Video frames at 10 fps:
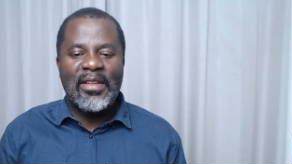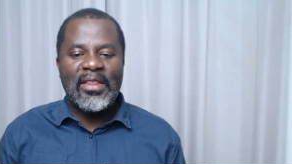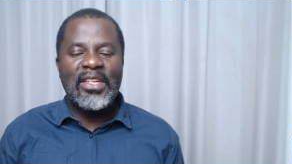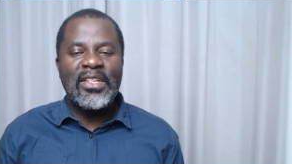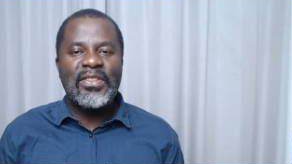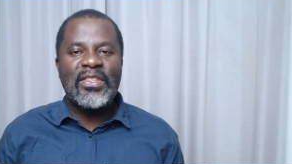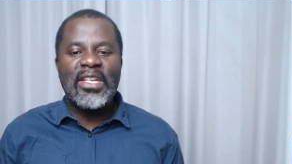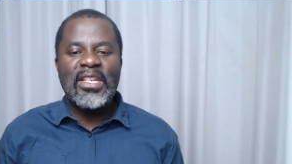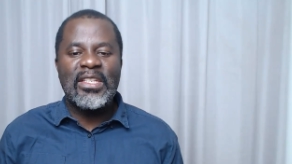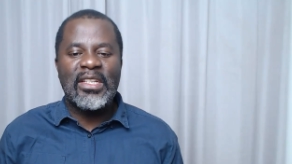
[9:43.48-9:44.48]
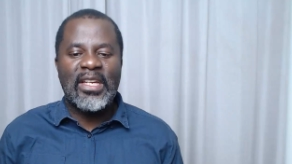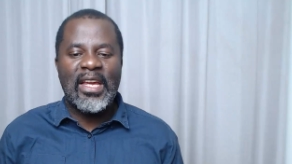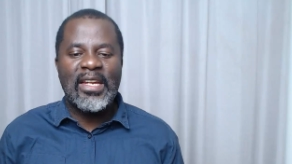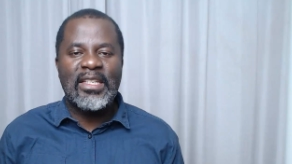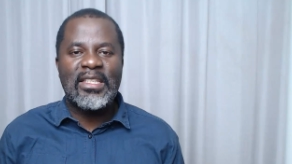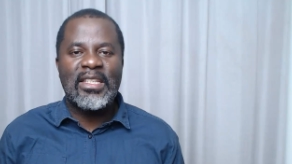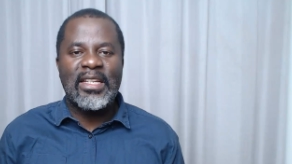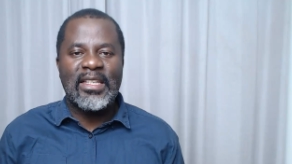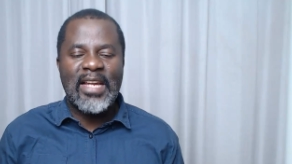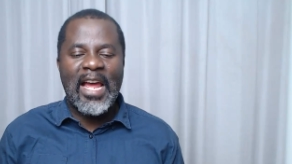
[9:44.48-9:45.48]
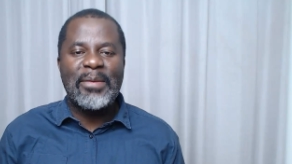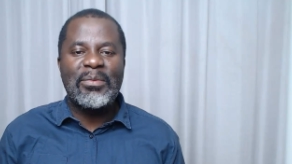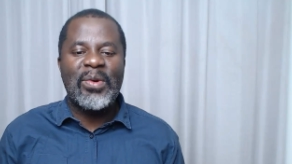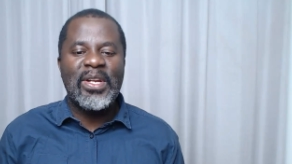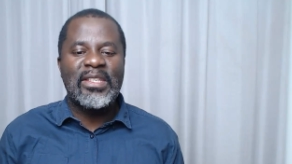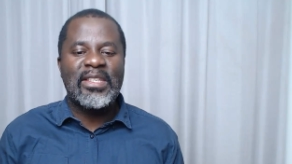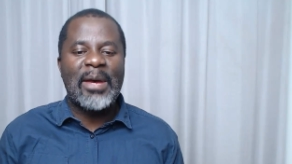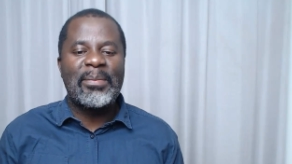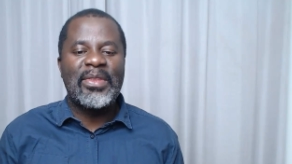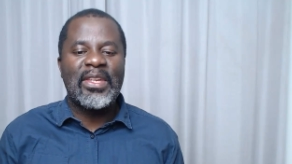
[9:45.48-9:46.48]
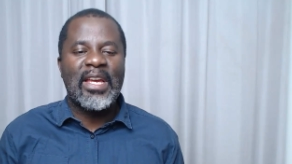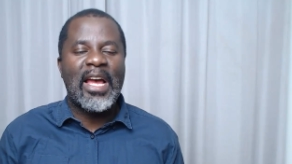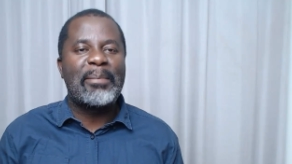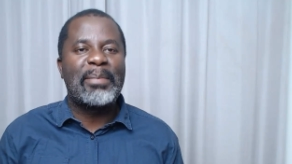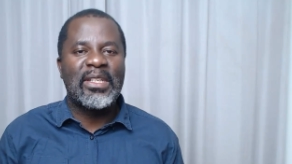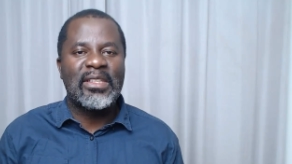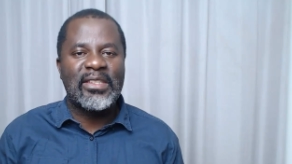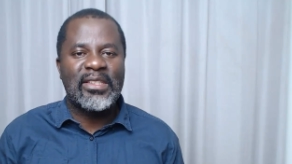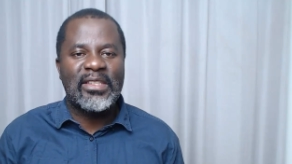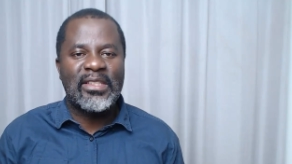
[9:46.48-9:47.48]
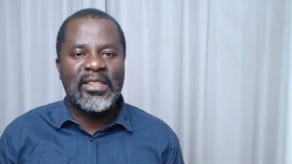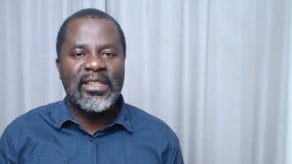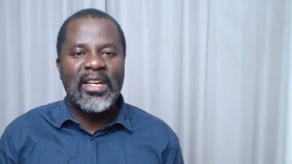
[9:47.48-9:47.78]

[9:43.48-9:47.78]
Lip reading: These indicate the time when something happens.